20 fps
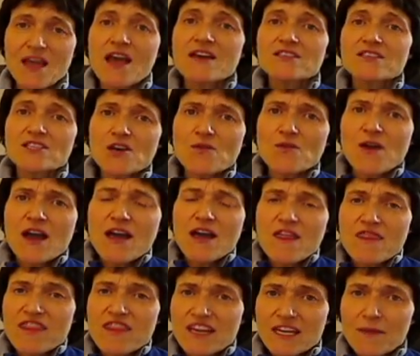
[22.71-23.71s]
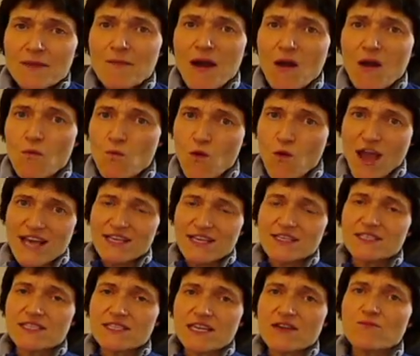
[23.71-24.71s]
So think about
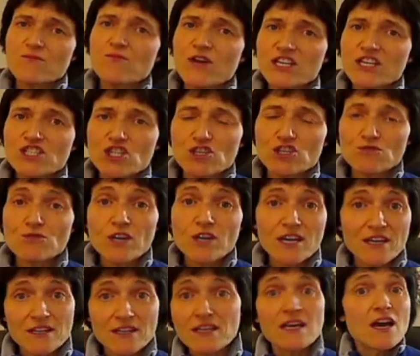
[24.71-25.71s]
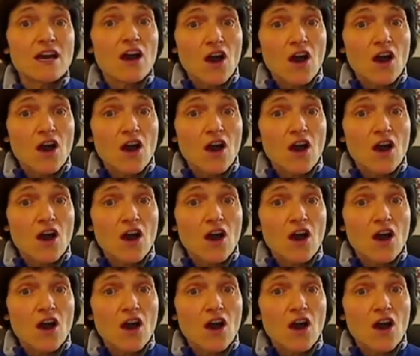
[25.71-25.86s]
ways in which you can